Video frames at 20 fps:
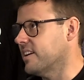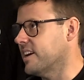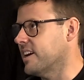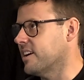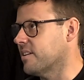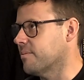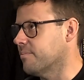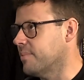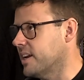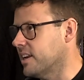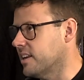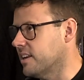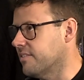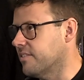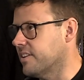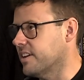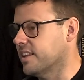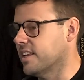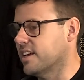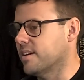How
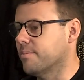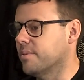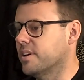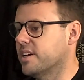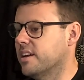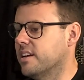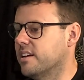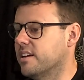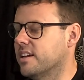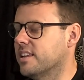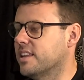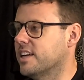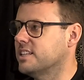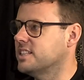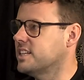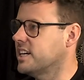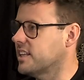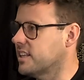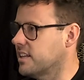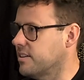competitive can they be? Can they
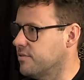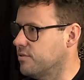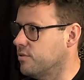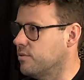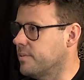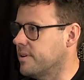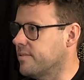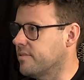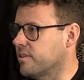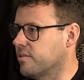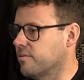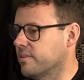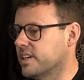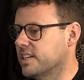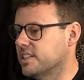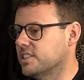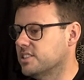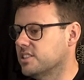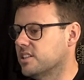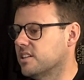take their form
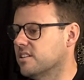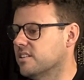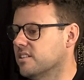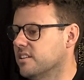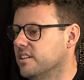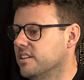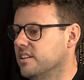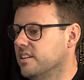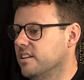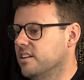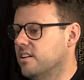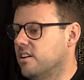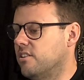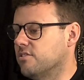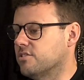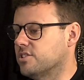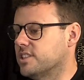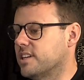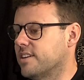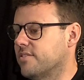everywhere? So
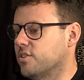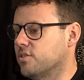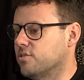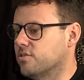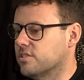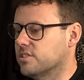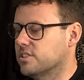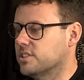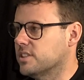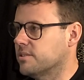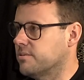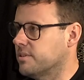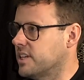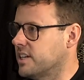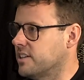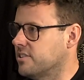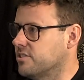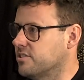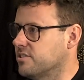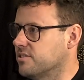I'll just have a look and see what
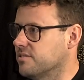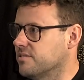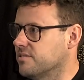they do.